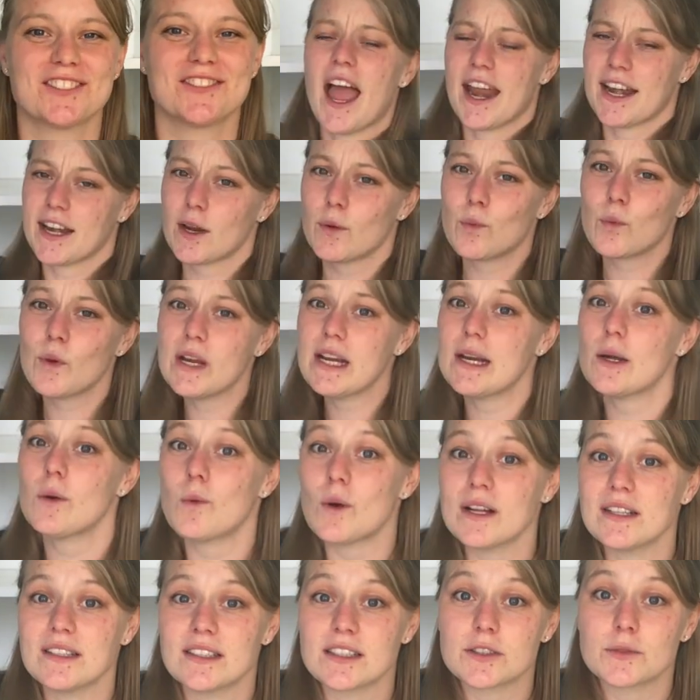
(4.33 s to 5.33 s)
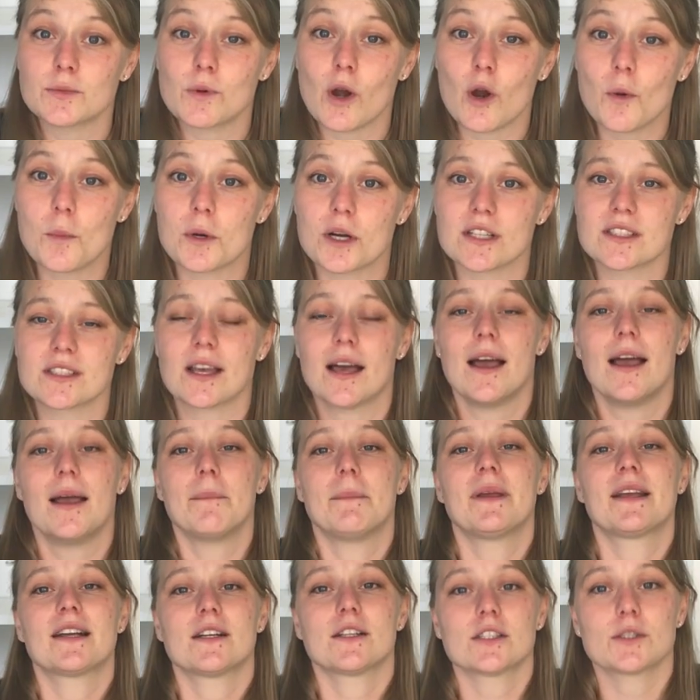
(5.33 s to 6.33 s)
And I really want this robot
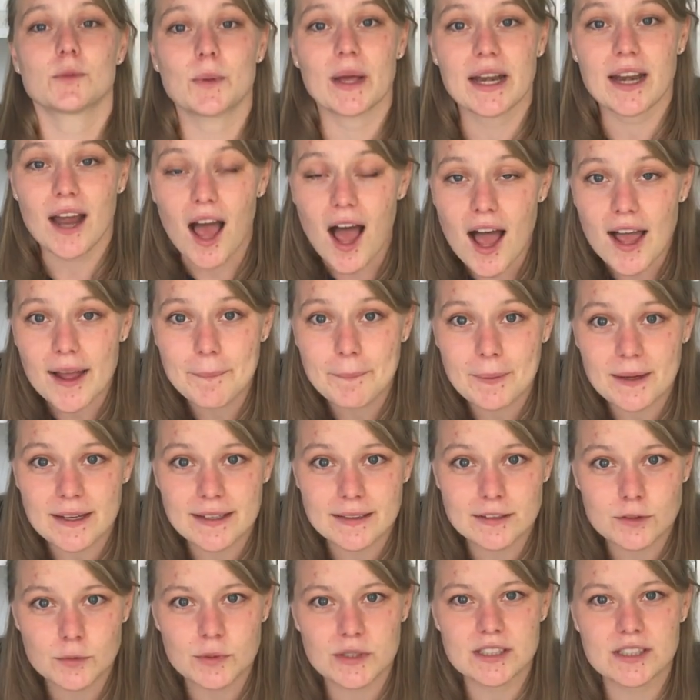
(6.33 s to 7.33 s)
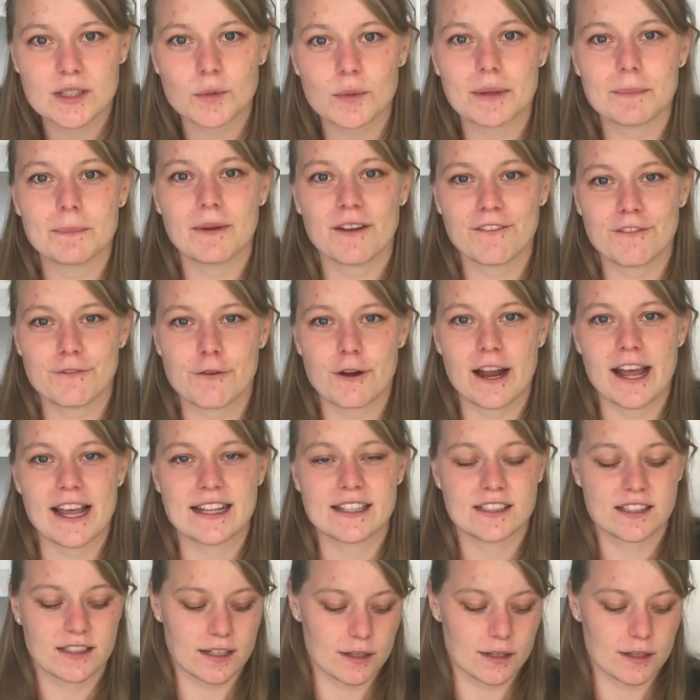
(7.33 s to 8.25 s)
because when I play Twister with my friends,